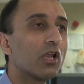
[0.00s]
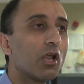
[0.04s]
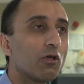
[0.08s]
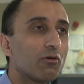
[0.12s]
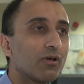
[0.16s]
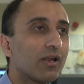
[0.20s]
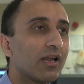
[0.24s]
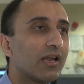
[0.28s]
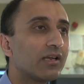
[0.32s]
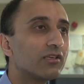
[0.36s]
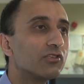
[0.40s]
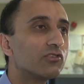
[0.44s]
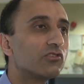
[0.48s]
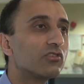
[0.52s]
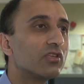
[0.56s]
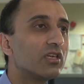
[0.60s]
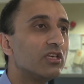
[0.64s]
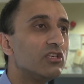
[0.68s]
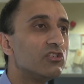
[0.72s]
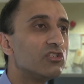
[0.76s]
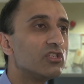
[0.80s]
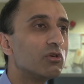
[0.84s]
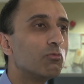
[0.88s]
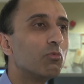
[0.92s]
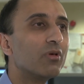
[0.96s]
local
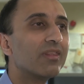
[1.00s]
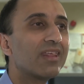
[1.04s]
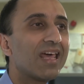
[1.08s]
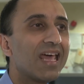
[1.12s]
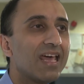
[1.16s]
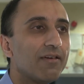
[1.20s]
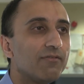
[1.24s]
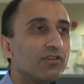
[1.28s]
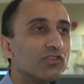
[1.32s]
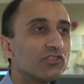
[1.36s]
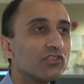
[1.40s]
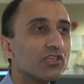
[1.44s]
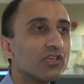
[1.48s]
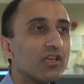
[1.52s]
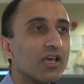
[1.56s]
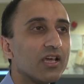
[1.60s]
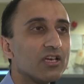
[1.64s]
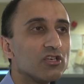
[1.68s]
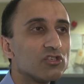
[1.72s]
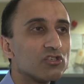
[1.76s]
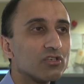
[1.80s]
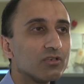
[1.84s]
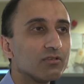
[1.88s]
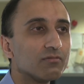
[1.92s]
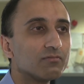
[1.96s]
anaesthesia with heavy
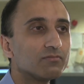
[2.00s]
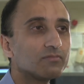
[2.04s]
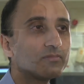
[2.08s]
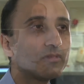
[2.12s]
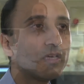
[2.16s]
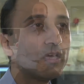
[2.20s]
sedation.